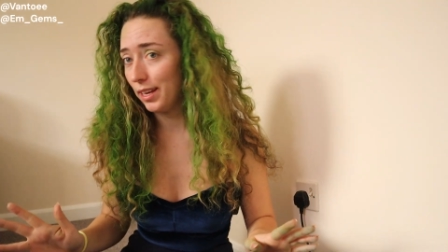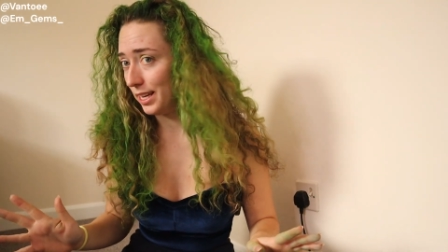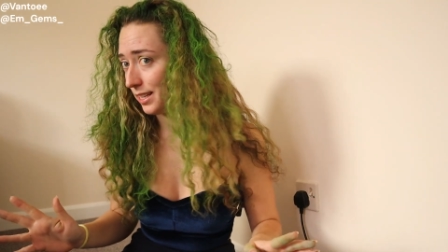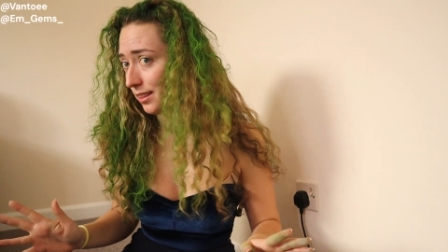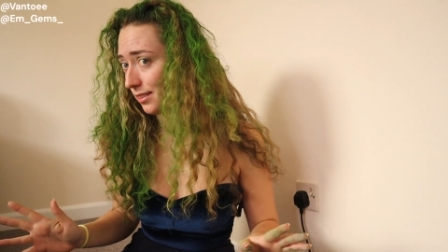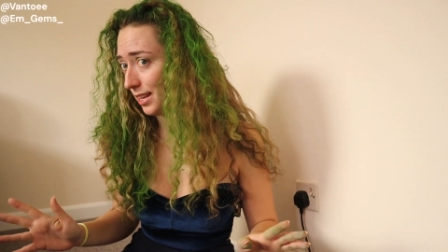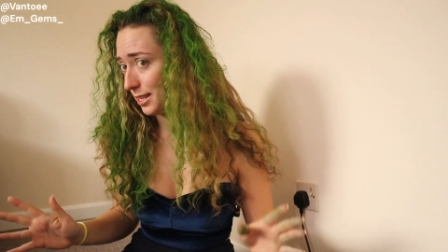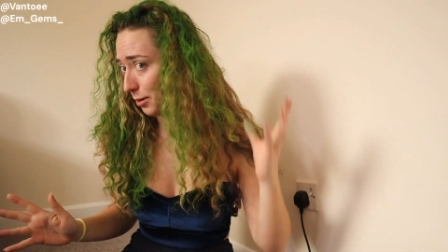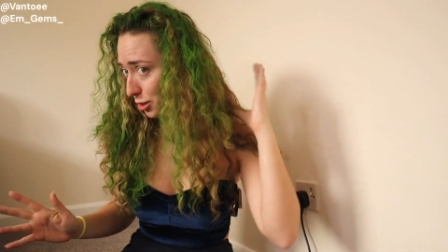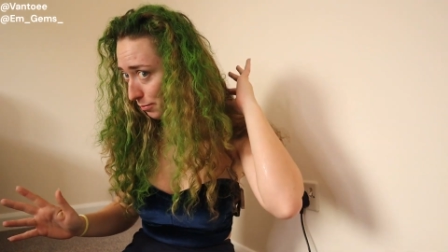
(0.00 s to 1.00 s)
It did
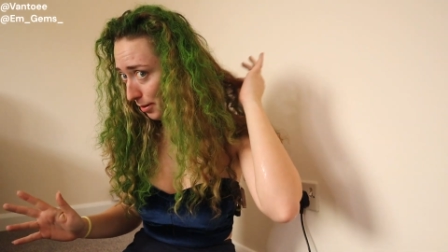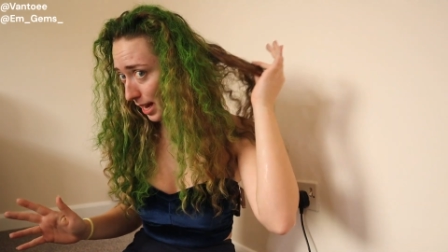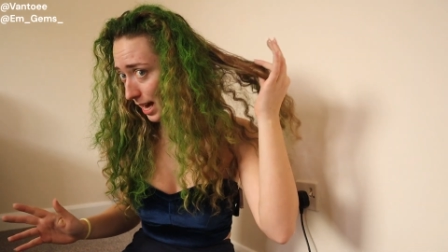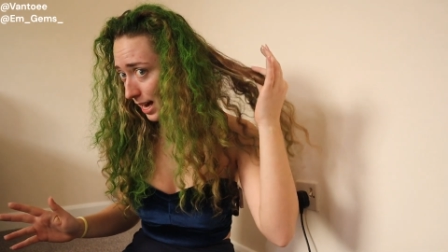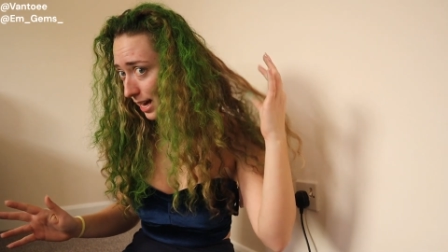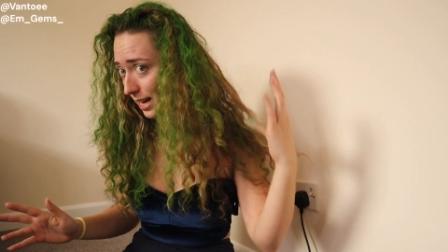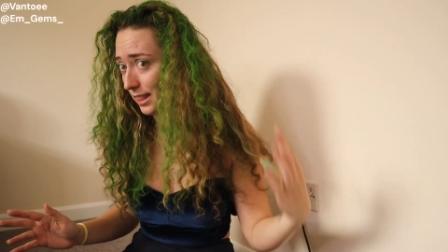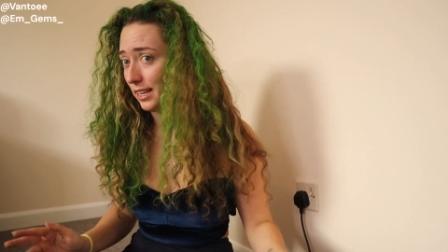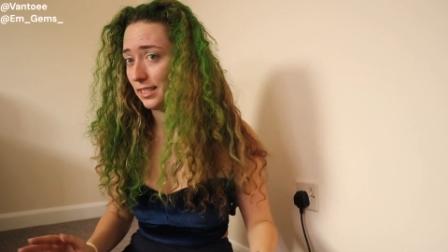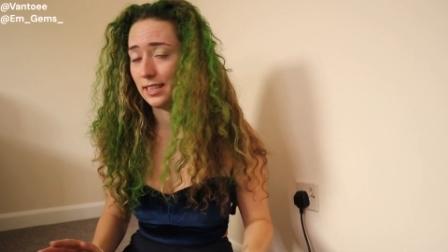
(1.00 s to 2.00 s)
this much of my hair and then